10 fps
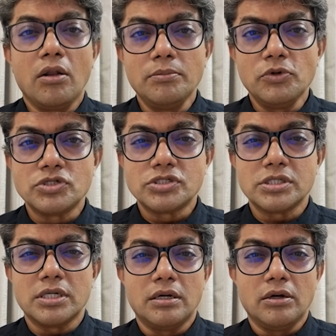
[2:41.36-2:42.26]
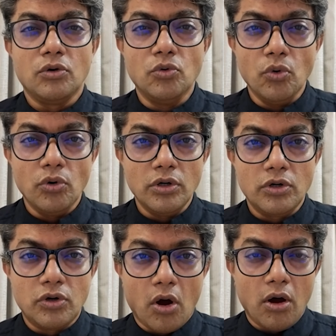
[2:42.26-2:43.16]
almost a Google
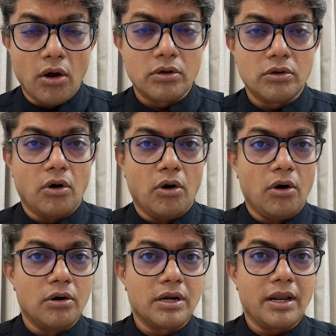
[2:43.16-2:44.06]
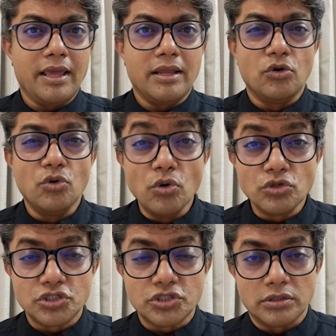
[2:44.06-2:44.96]
Doc or a
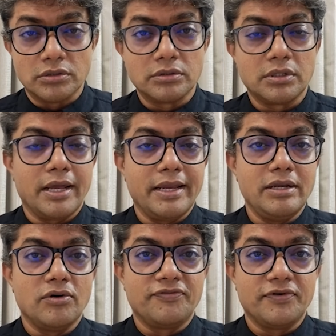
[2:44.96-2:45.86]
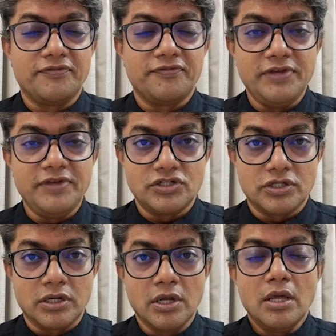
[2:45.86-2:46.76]
Notion kind of a
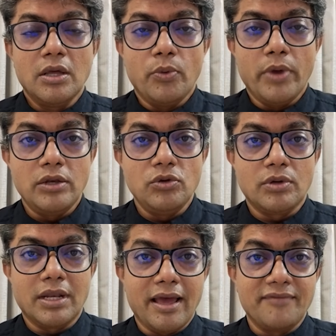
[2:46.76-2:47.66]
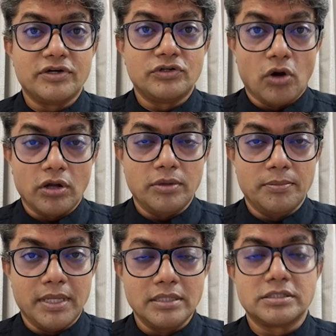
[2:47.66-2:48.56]
feature, where you can have a
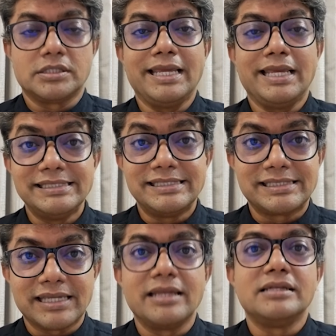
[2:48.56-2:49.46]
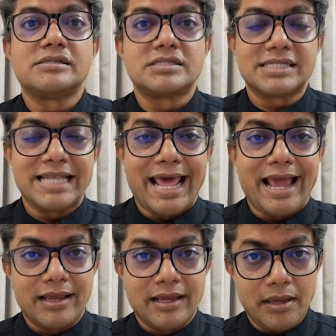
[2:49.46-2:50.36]
document inside
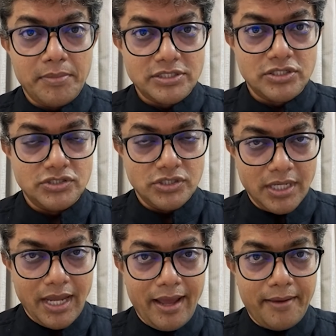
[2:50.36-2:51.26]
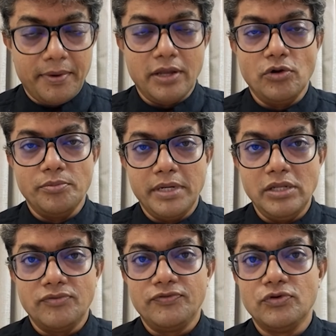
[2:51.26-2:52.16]
Slack messaging app. I know
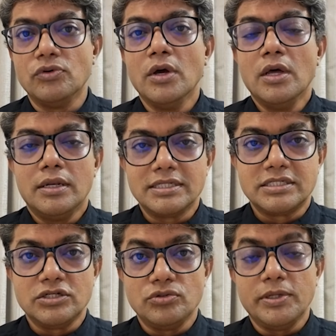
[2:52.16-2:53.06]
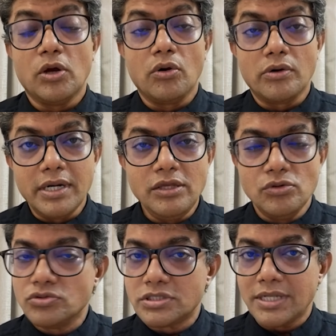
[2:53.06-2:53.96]
many of you listening to me already
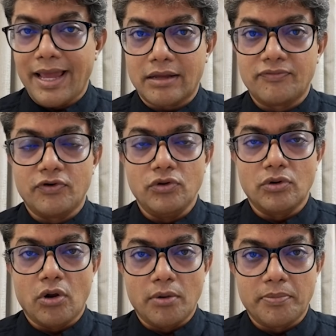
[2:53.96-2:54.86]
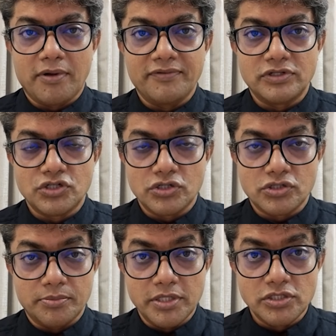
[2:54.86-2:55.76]
use Slack for your nonprofit,
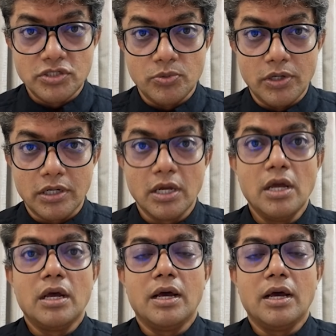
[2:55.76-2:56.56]
church or ministry work.